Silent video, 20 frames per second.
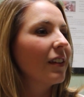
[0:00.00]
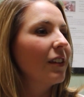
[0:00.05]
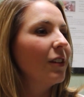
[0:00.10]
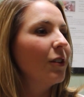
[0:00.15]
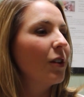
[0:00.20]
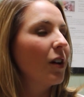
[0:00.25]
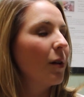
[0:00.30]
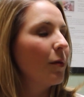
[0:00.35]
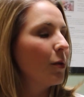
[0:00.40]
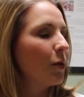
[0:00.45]

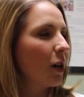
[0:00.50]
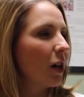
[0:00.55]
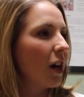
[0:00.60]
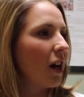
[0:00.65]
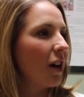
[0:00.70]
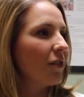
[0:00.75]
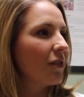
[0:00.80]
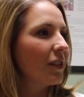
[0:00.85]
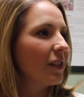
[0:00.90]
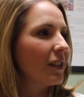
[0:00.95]
you come to our
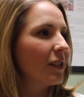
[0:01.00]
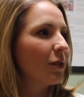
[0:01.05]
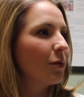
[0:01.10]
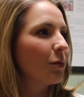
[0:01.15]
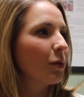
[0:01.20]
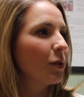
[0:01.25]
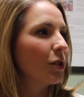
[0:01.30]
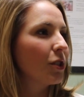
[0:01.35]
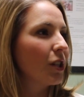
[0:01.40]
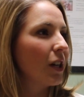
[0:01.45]
office,
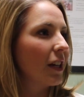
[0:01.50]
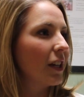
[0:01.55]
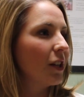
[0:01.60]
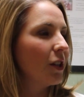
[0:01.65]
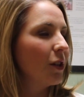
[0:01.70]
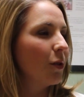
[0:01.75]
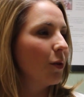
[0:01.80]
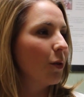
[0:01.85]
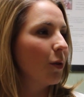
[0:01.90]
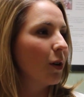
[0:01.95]
we'll
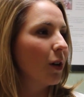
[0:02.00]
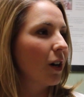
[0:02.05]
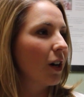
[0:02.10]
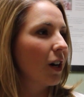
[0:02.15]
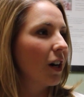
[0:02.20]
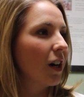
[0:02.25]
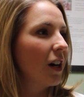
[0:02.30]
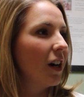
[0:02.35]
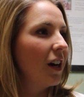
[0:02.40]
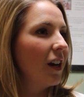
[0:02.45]
check
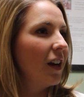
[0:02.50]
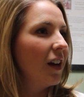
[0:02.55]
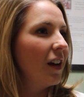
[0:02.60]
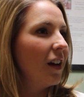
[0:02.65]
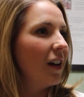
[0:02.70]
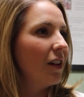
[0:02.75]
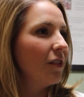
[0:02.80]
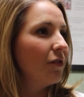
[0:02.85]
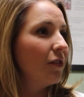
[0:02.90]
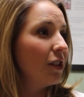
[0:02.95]
your
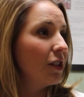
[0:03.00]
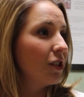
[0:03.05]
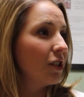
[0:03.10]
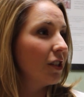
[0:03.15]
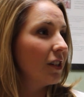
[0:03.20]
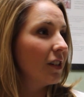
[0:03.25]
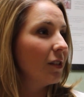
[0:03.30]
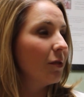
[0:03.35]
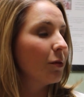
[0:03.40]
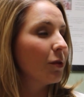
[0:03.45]

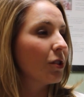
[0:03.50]
vision.